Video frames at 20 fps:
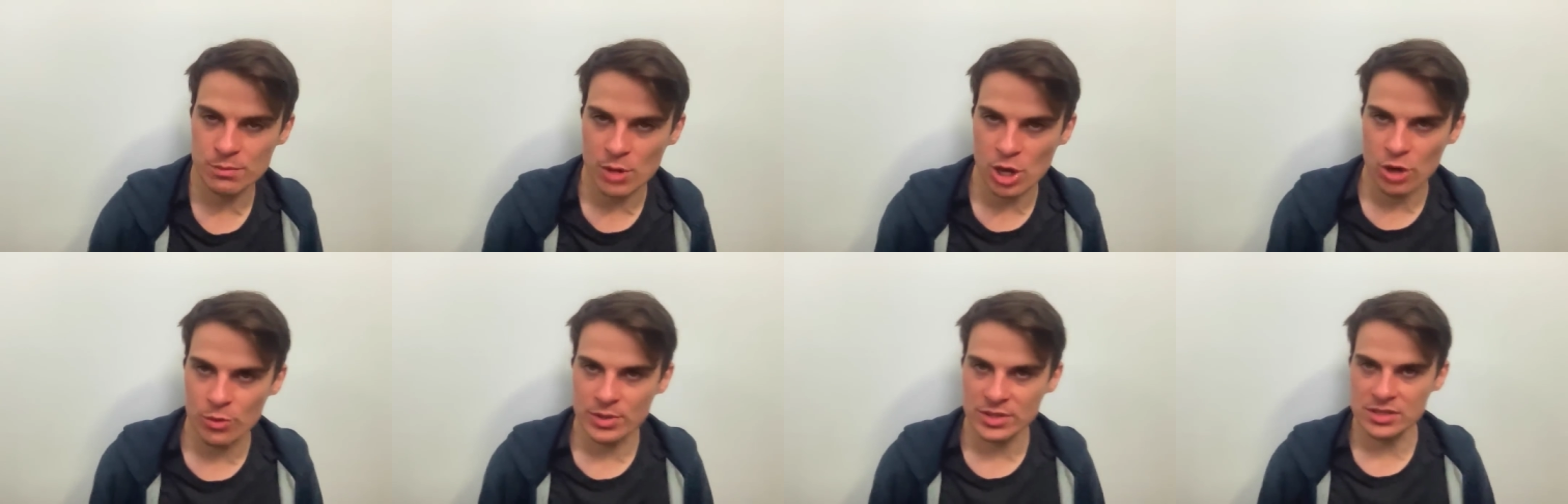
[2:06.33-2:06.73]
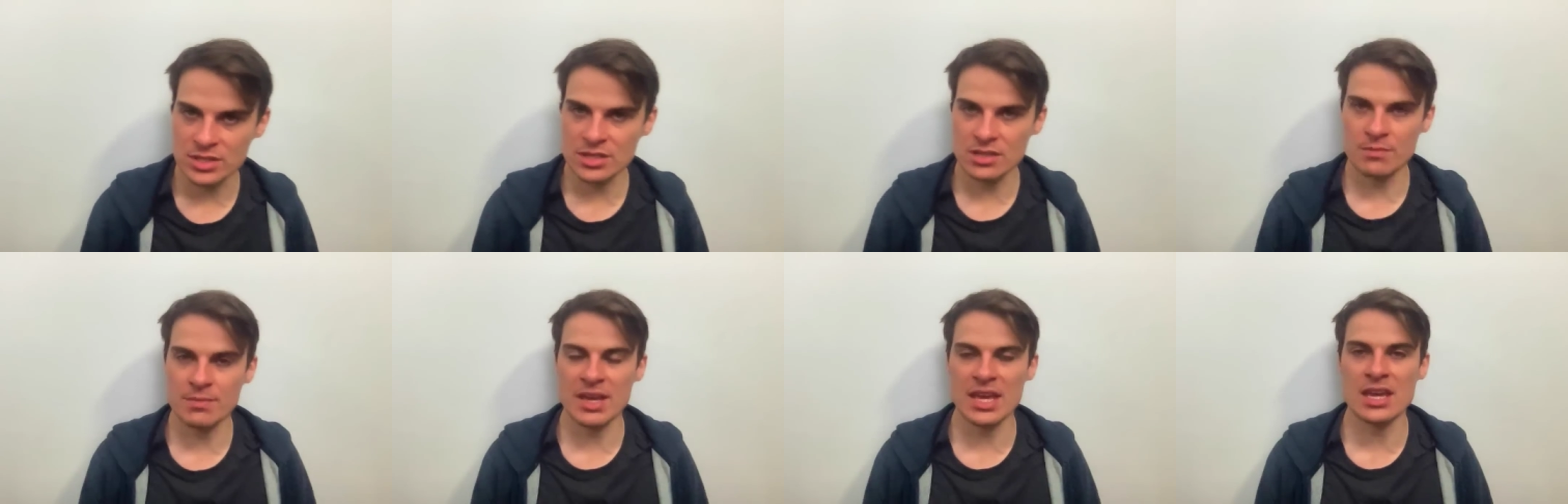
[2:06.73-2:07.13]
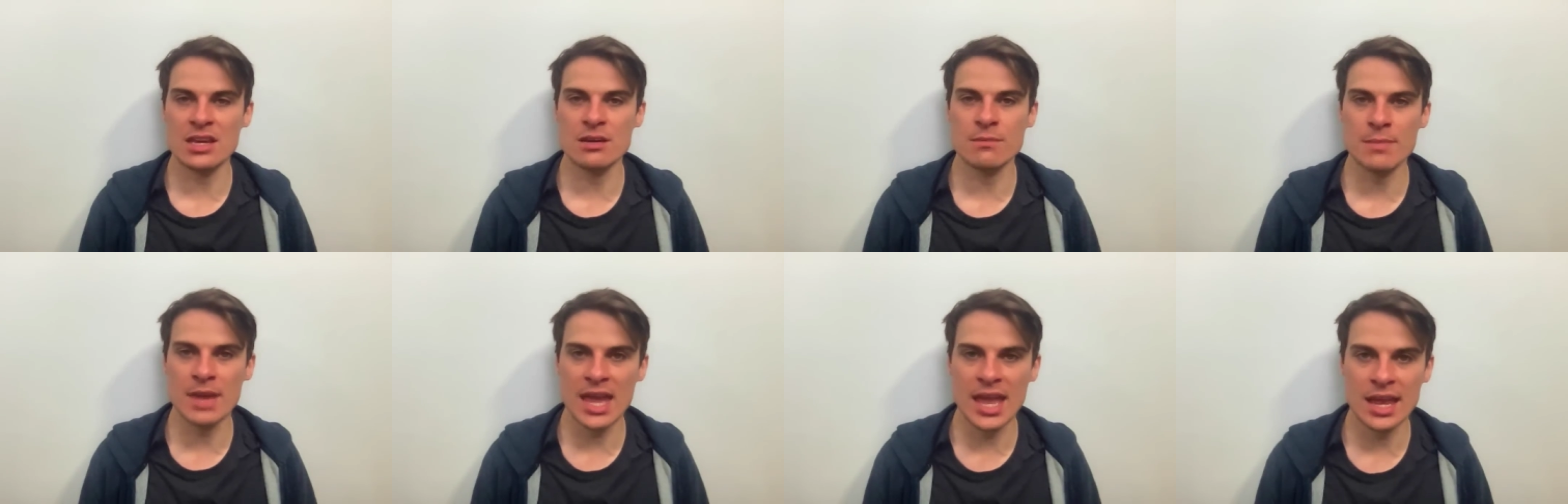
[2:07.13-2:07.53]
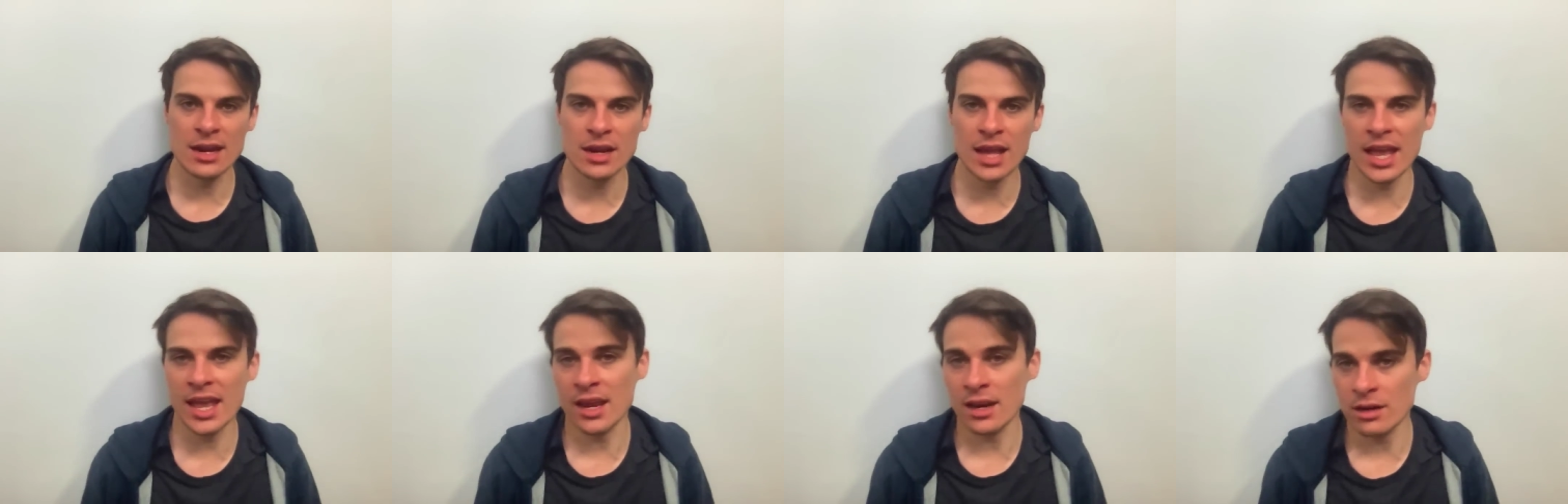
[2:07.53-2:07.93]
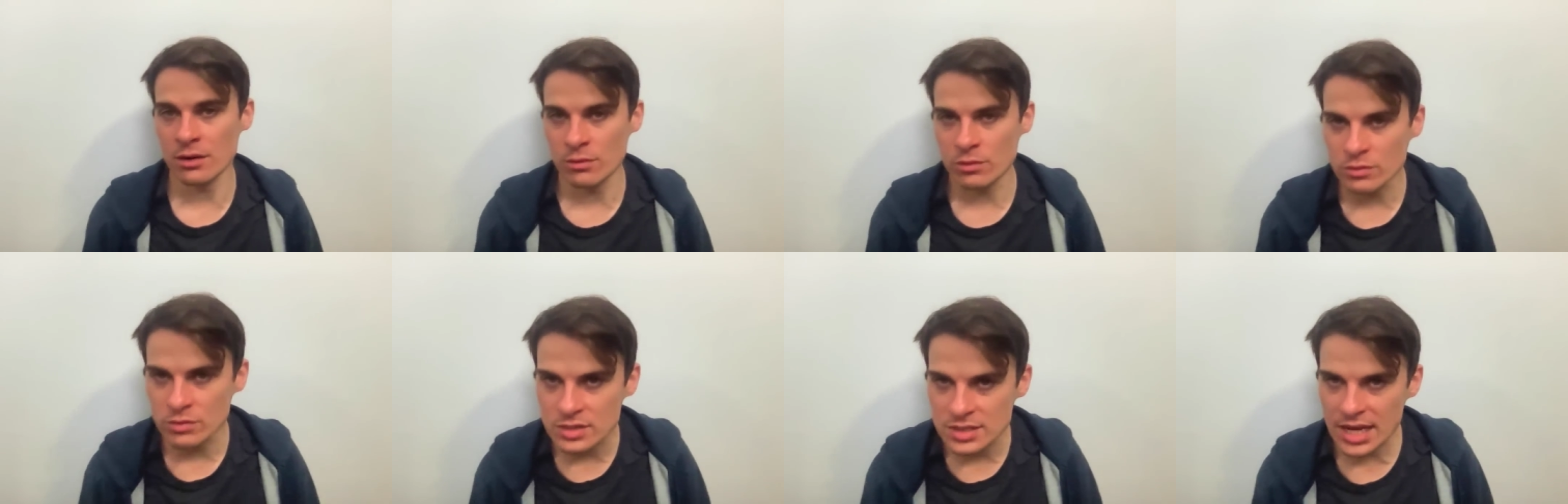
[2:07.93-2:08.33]
moments into being a man.
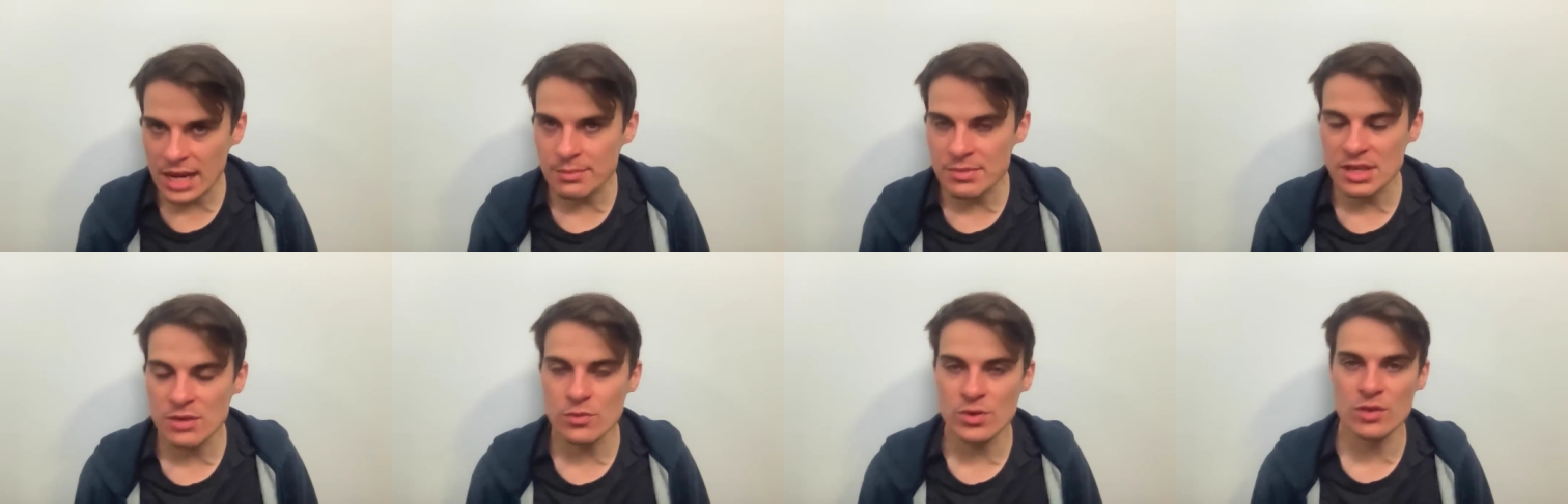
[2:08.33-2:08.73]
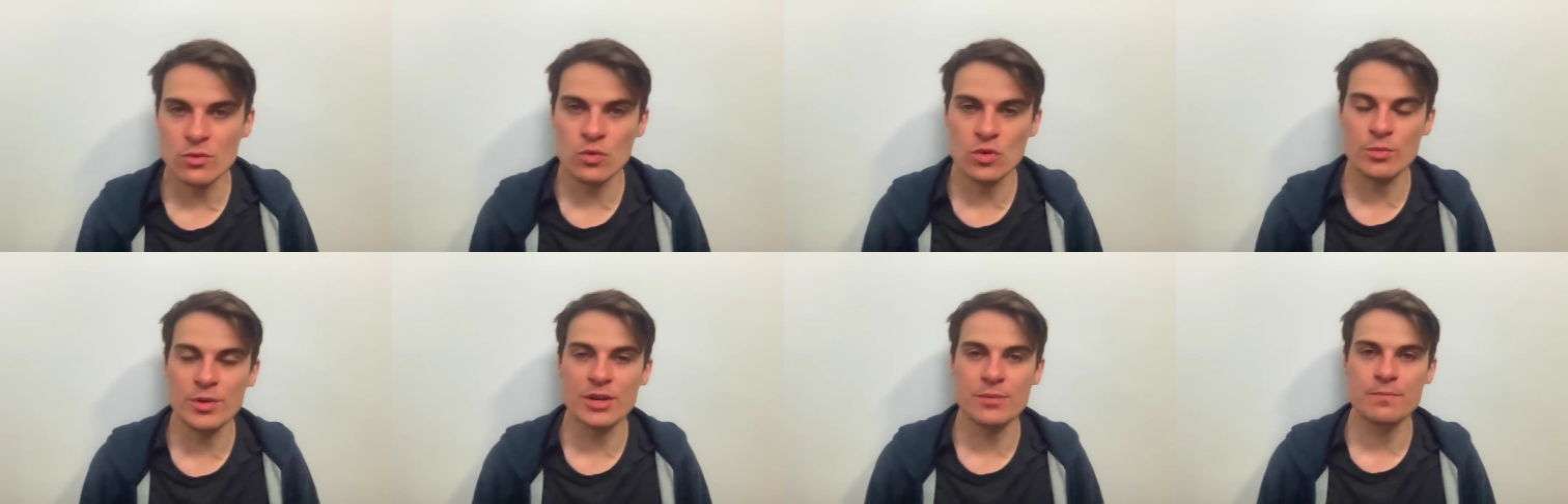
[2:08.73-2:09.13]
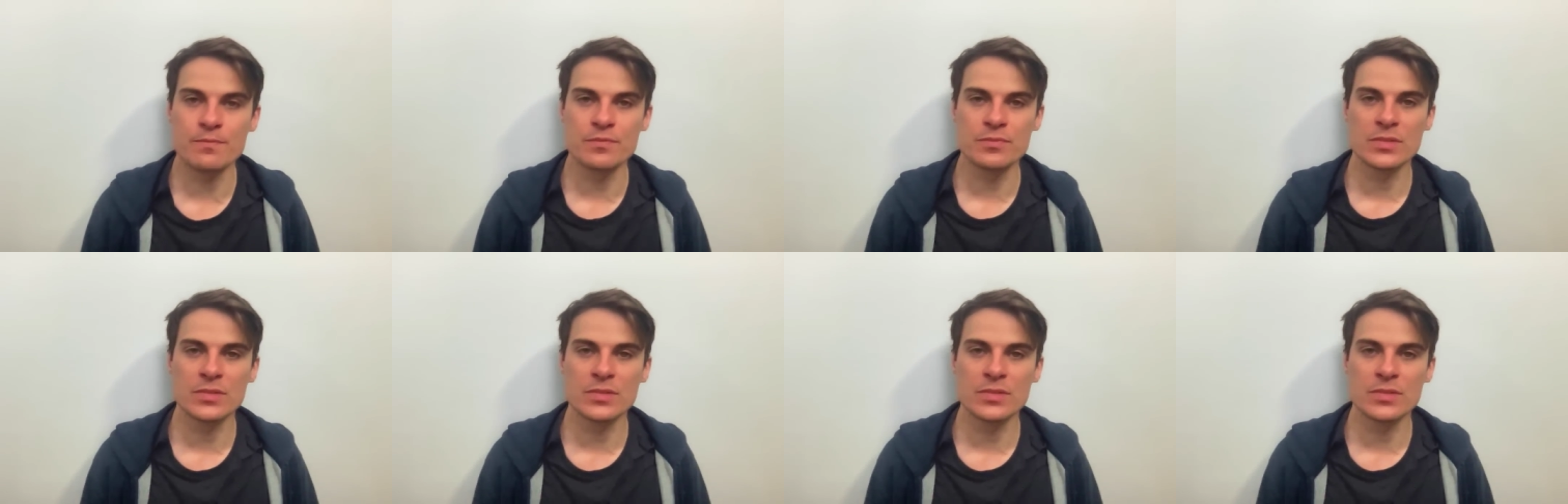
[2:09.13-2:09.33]
And same thing with a woman.